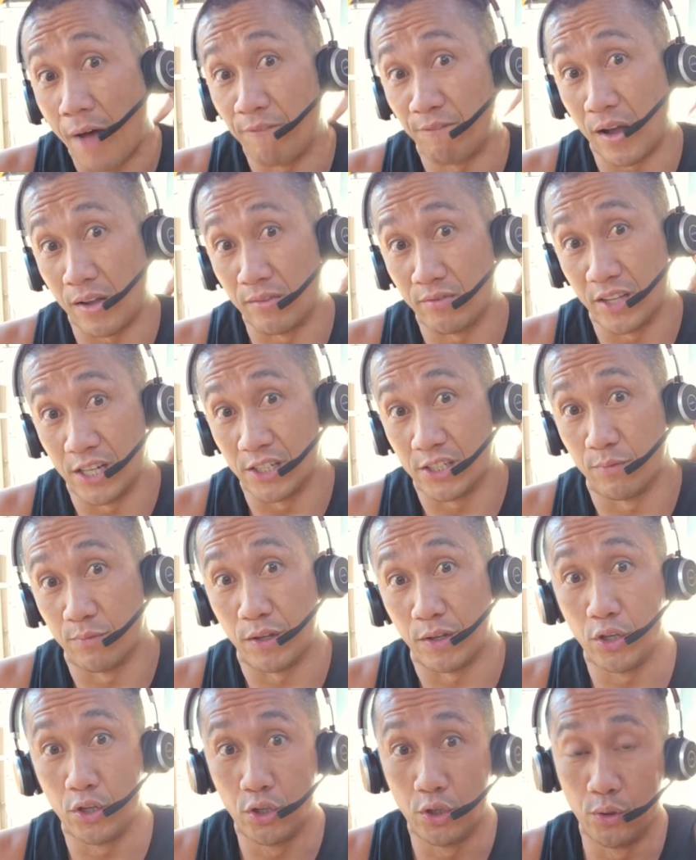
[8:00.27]
foundation
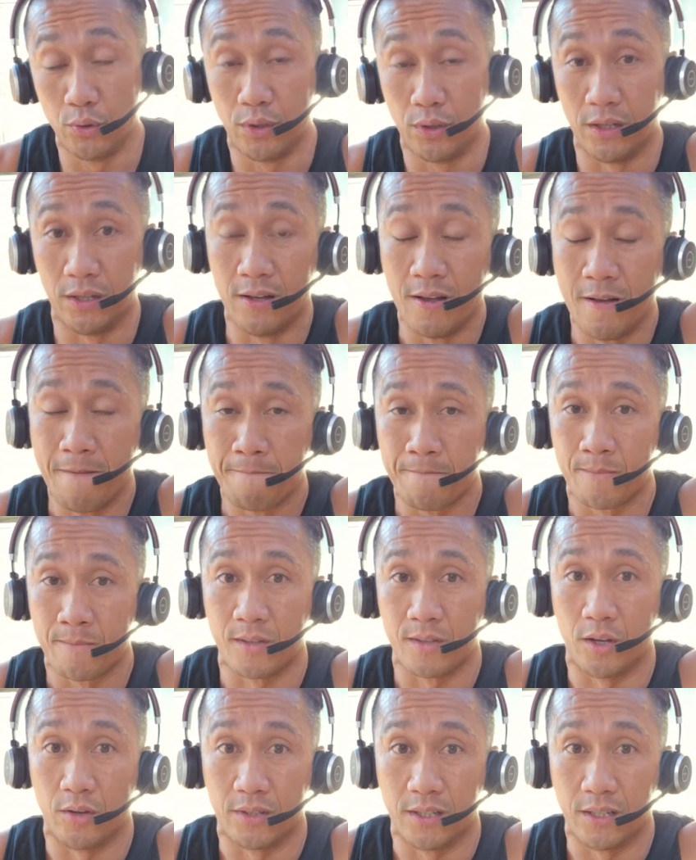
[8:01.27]
when you do
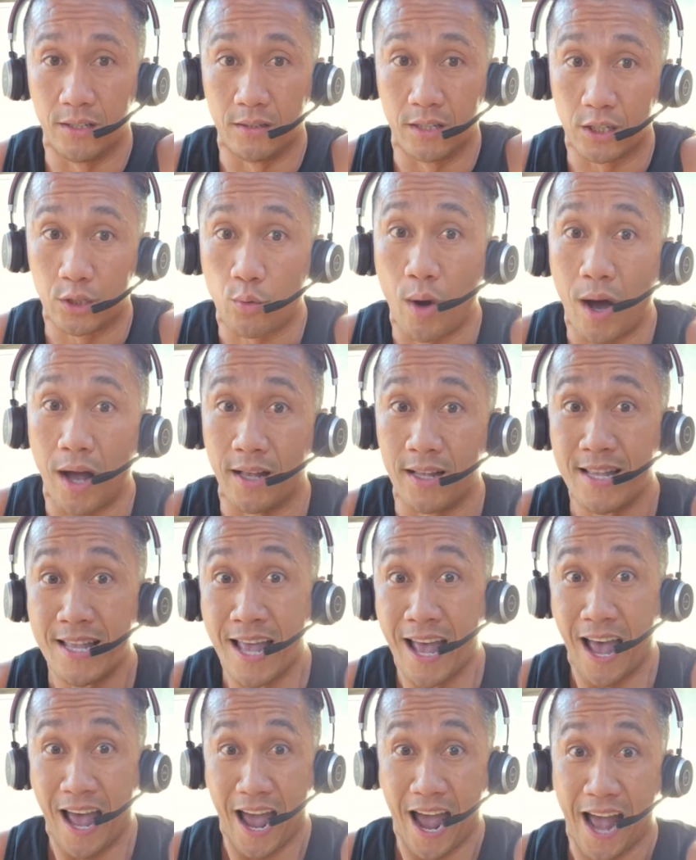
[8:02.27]
the squat.
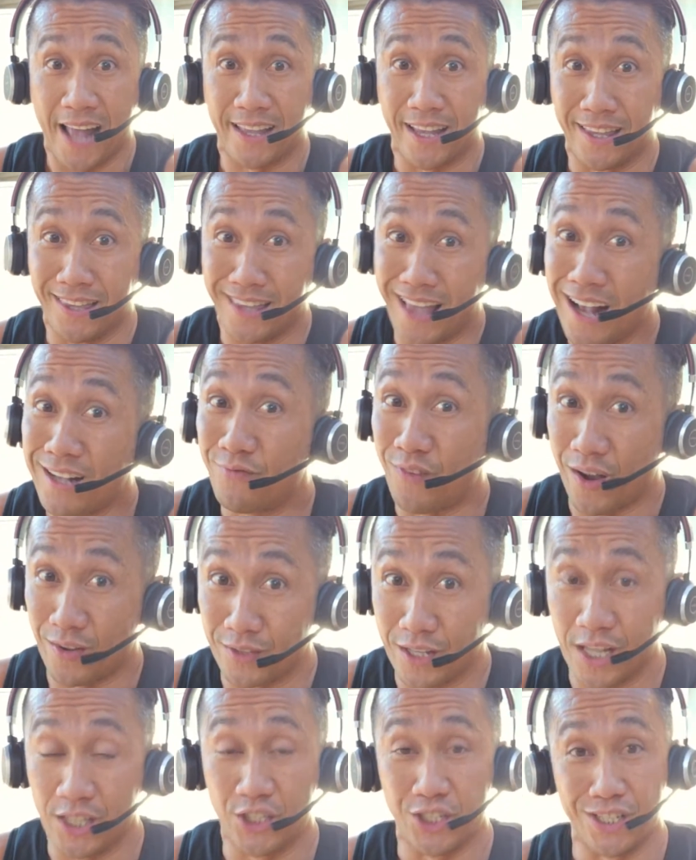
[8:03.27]
And the next
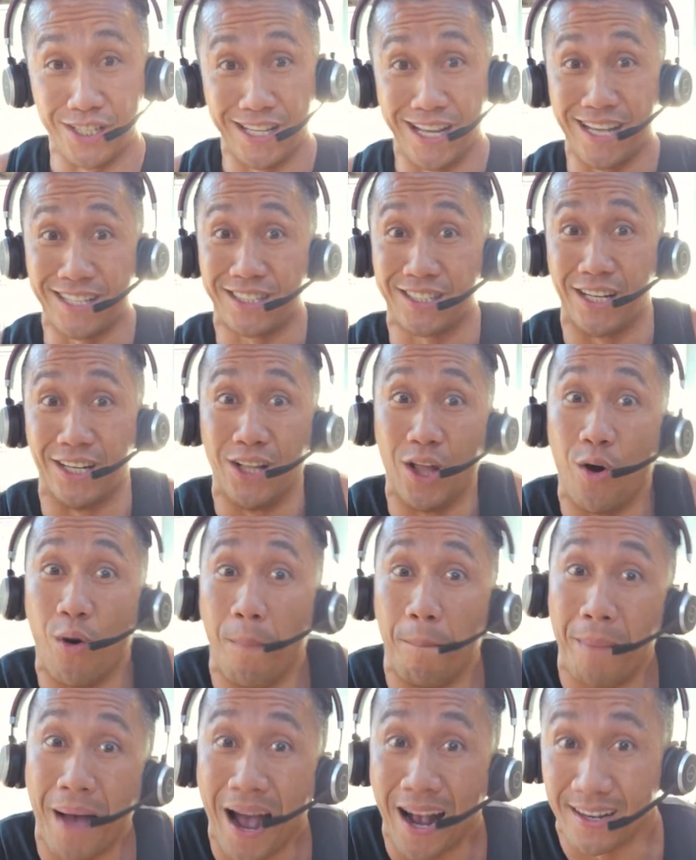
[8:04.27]
foundation is the lower
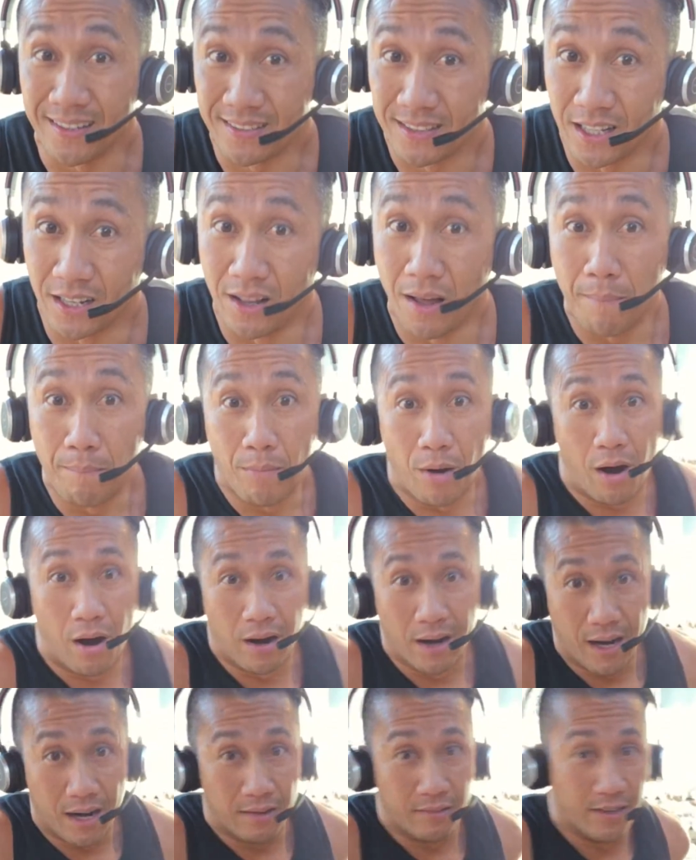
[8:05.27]
back, the lumbar
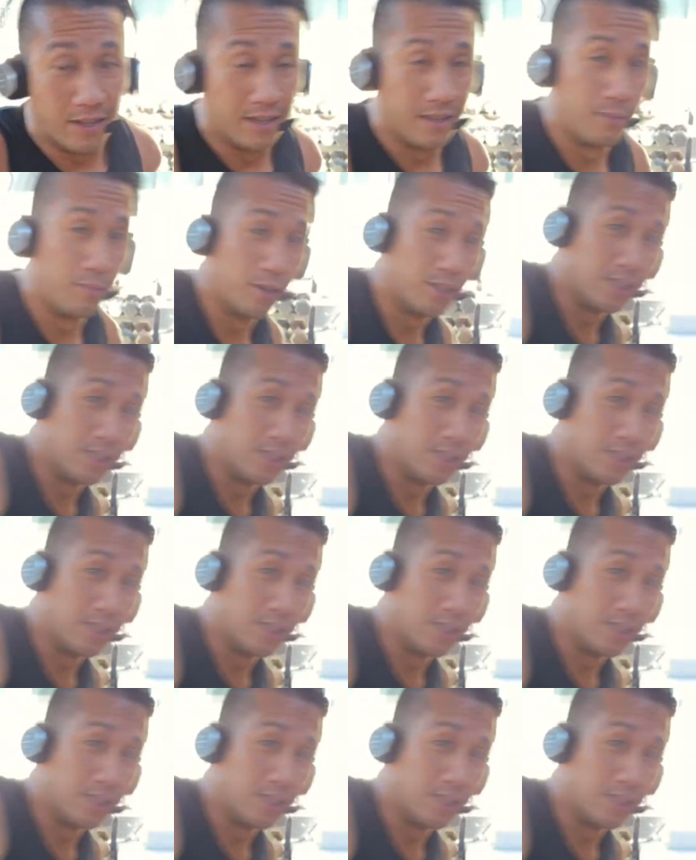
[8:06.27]
area, which